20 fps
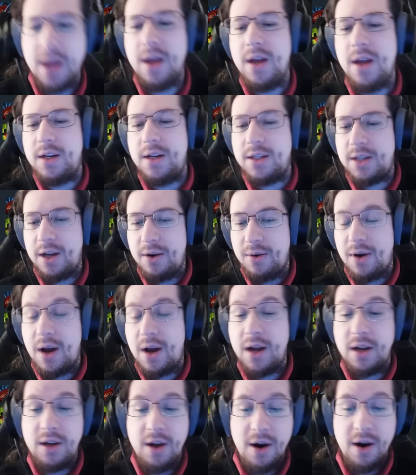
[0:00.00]
So
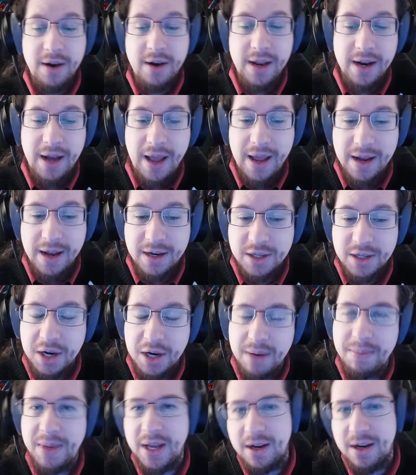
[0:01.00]
Guardian and
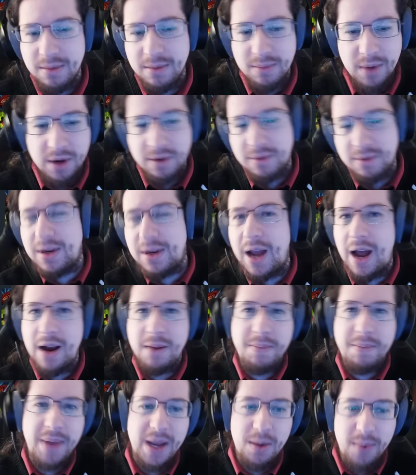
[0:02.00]
Champion are kind
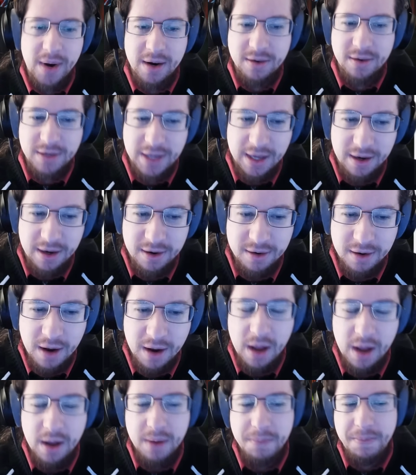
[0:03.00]
of big winners here,
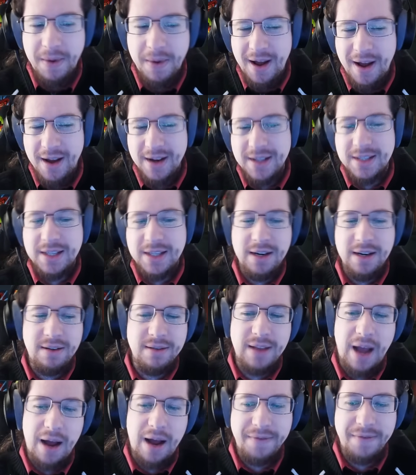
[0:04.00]
but it's still
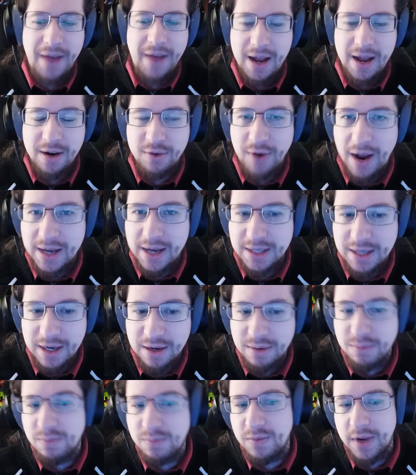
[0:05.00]
not that drastic.
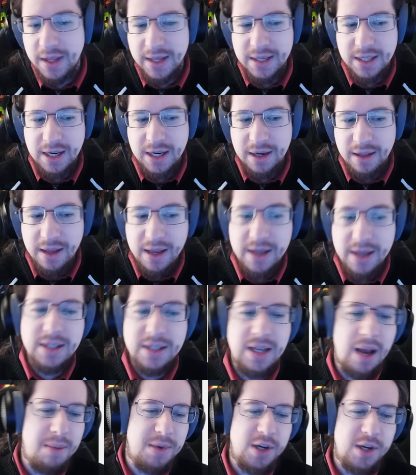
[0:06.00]
Realistically,
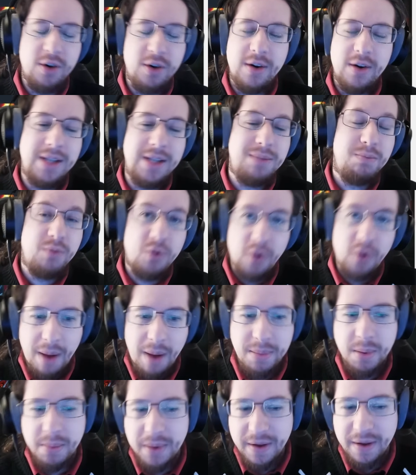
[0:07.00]
Saboteur is
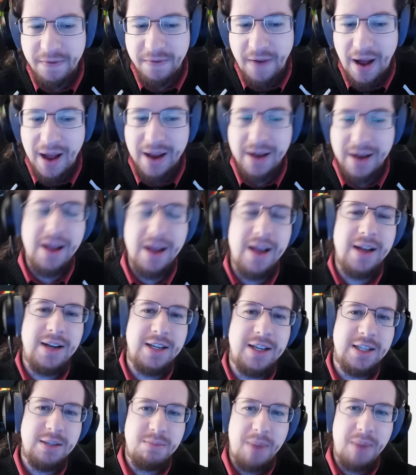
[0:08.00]
probably fine
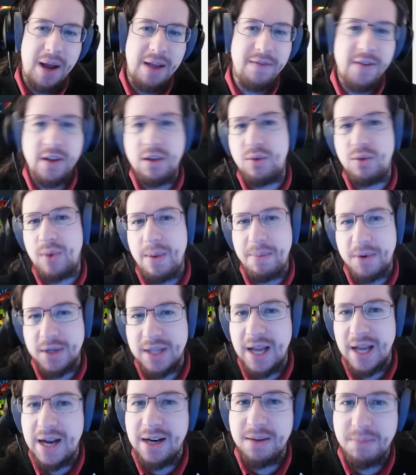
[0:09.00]
despite the
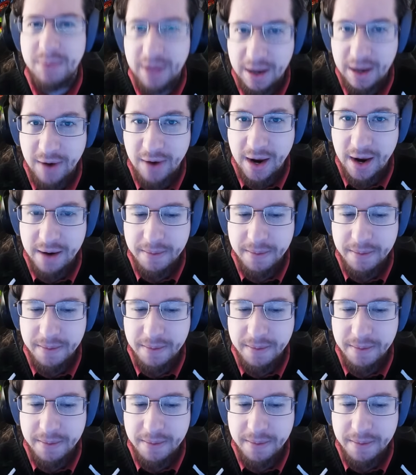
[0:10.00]
3% play rate.